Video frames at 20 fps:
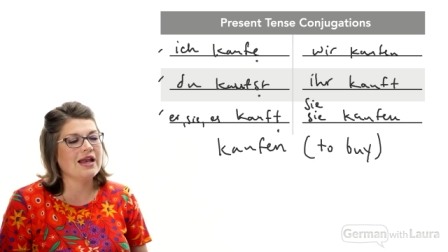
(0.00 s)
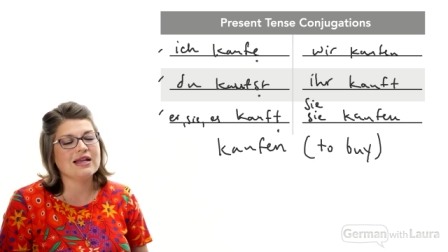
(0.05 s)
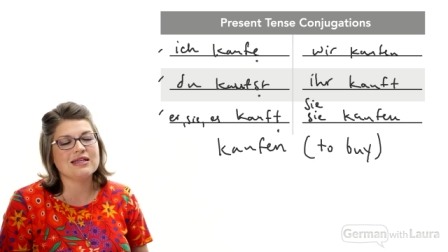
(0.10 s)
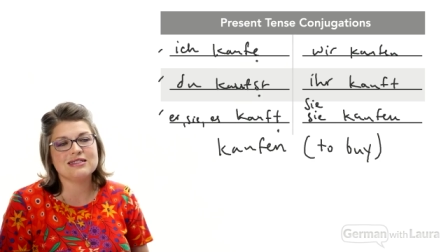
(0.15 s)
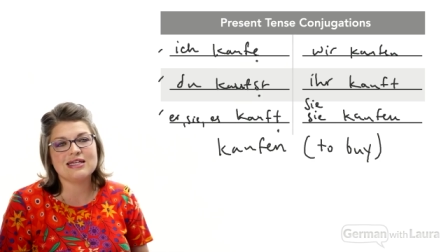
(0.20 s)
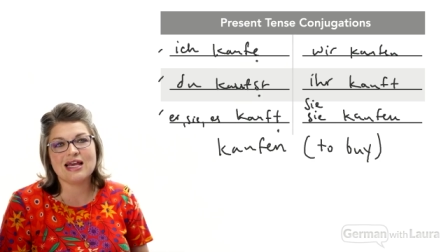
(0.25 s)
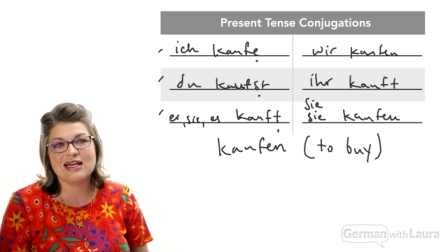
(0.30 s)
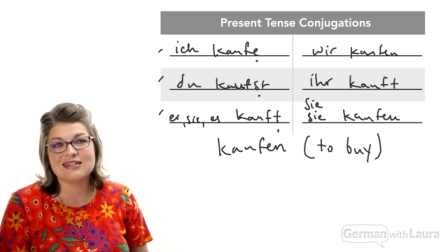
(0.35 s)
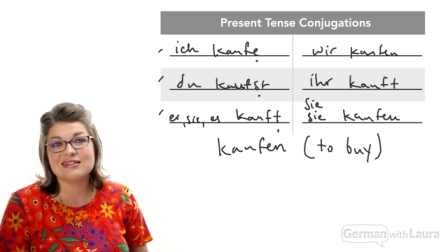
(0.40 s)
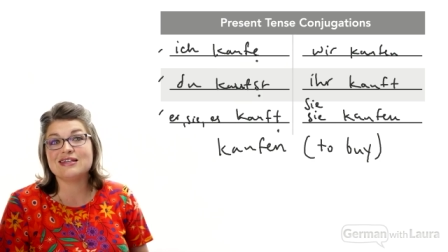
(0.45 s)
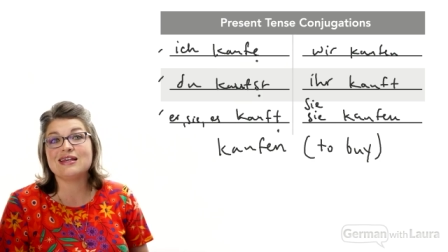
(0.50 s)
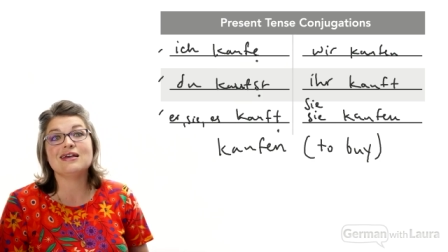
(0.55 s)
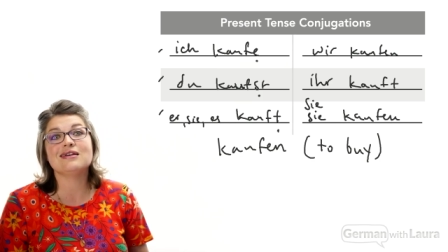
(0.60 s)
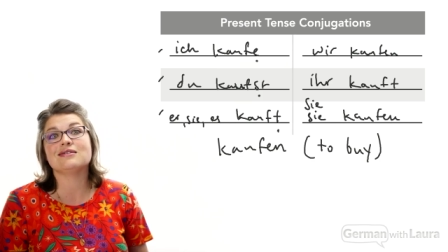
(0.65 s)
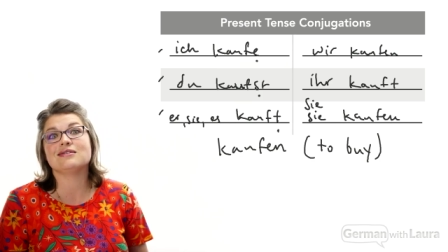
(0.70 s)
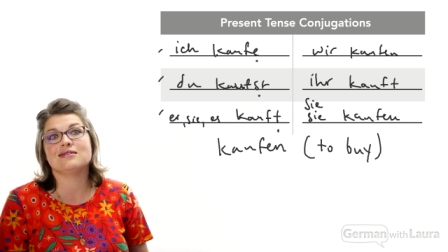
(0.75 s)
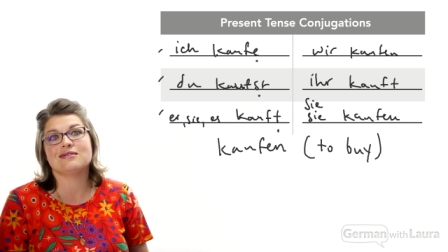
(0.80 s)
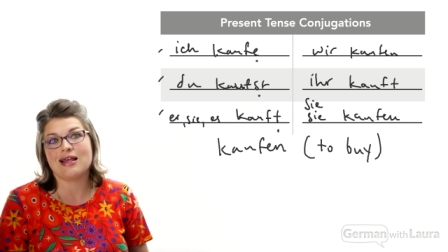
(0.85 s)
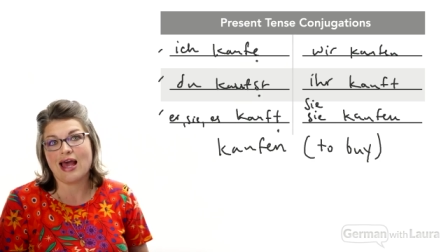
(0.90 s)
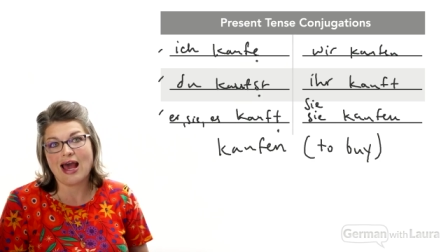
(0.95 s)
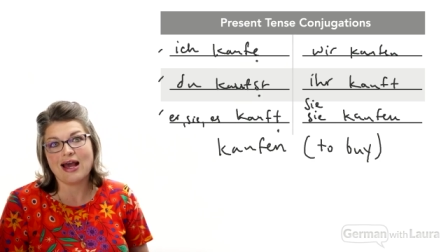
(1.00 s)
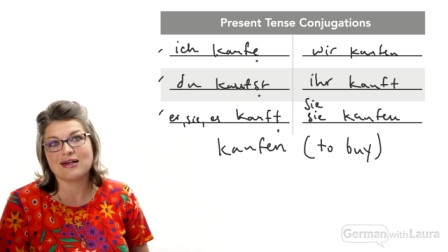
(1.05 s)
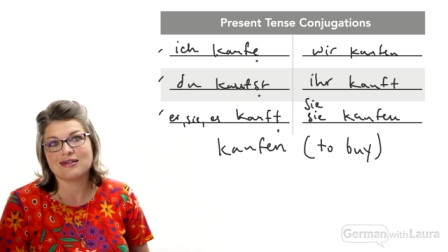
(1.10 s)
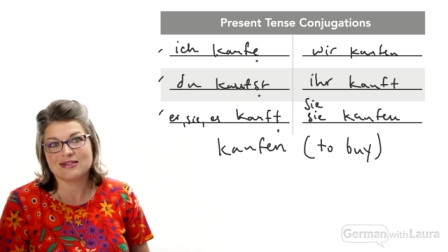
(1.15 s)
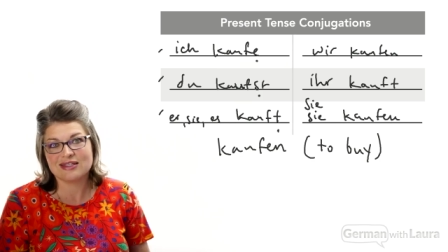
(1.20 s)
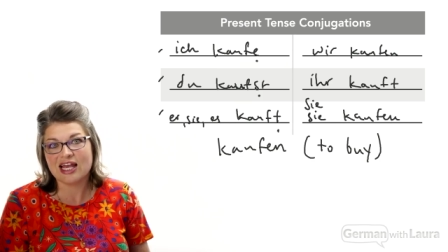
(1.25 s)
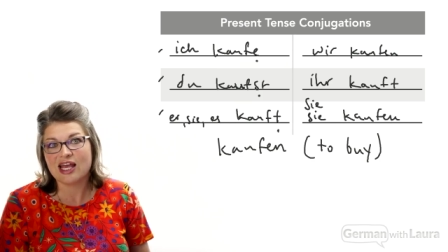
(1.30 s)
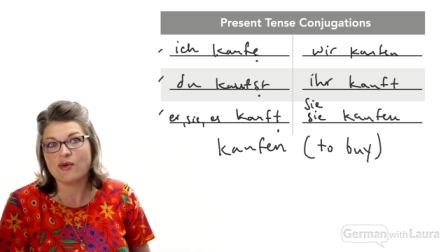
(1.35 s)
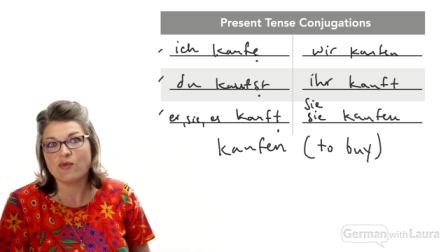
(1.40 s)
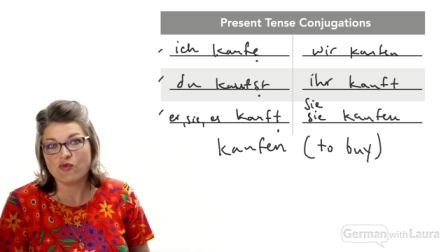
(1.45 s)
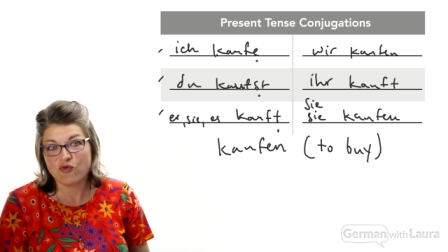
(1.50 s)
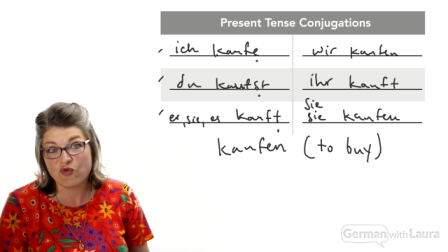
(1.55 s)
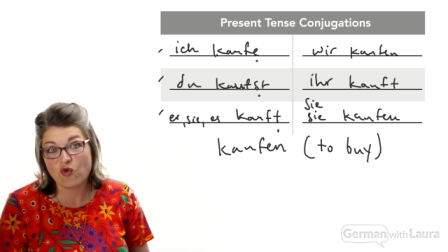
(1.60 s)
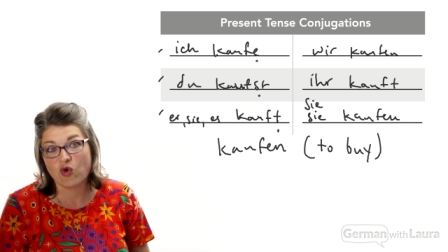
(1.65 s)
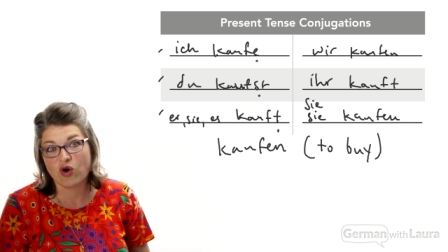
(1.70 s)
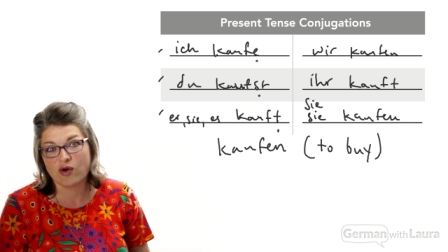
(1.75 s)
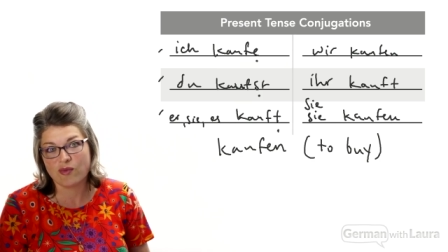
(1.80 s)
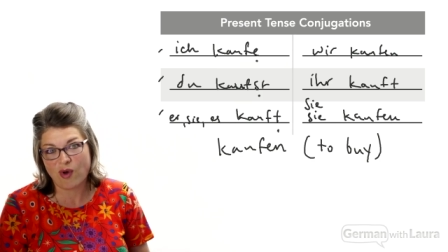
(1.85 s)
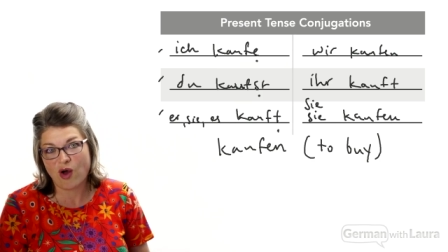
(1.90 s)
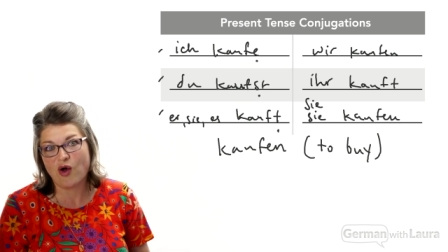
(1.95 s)
and it takes the exact same
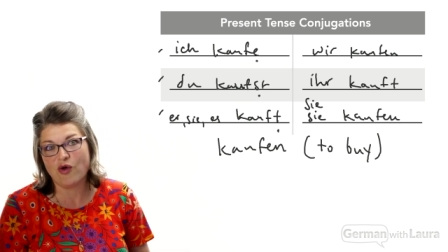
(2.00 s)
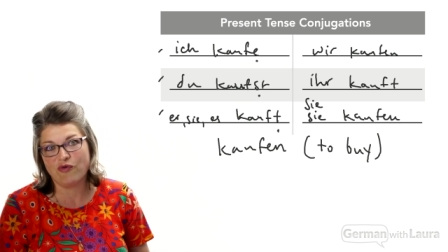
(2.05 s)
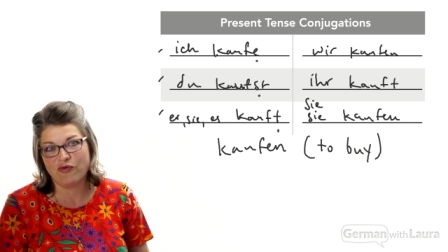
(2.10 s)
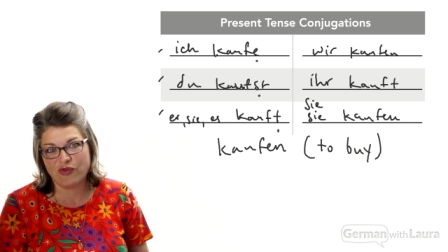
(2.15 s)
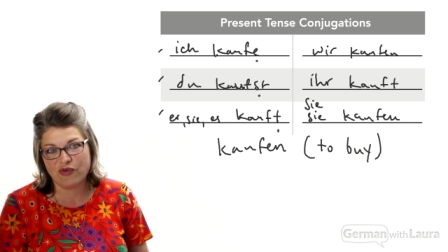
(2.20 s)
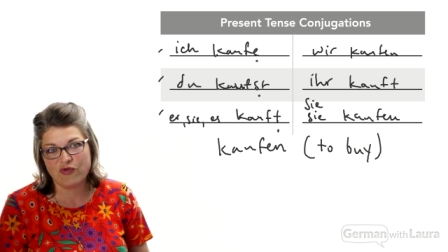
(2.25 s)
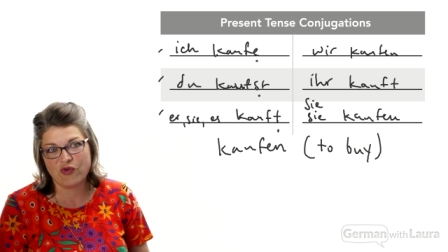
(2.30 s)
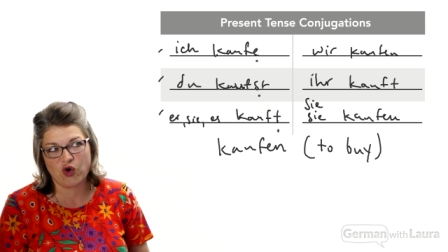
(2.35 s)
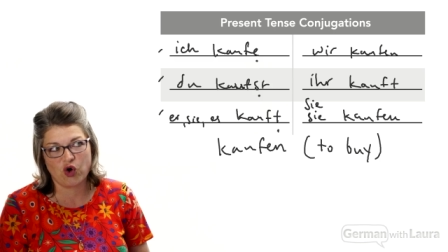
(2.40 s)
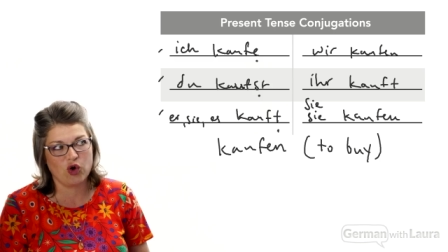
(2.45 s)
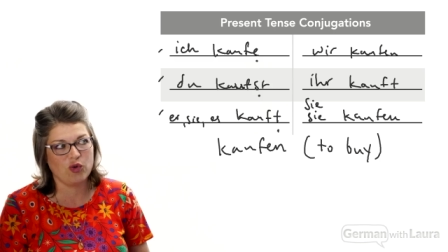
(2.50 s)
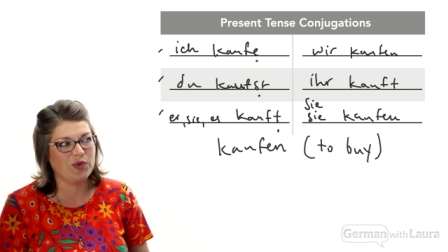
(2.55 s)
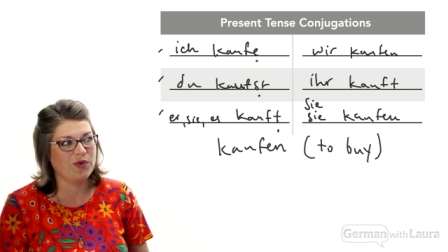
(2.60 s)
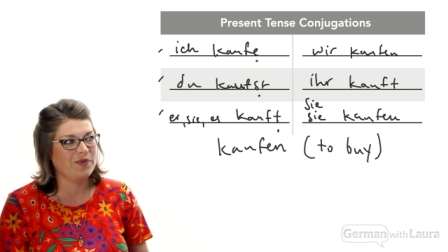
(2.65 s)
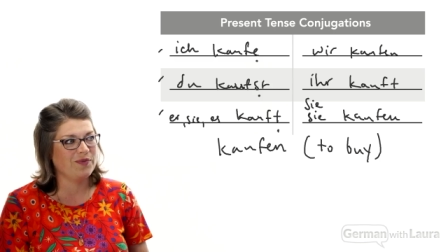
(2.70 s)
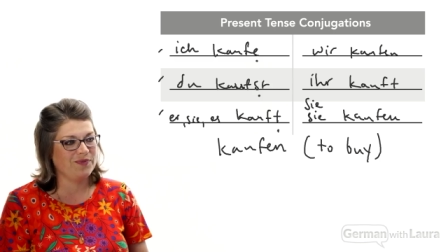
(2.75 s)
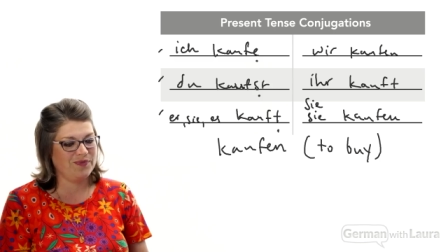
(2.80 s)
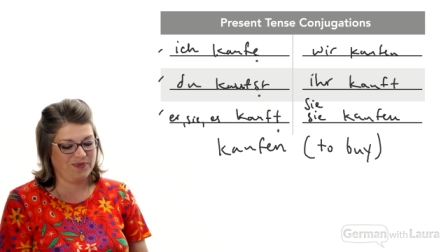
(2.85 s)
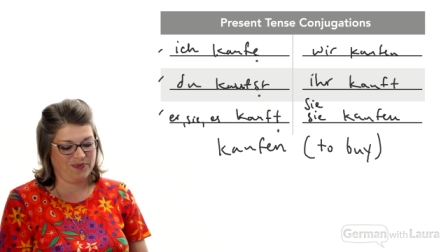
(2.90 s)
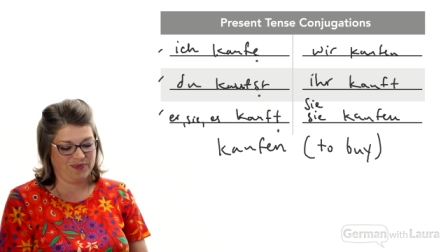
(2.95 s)
form of the verb.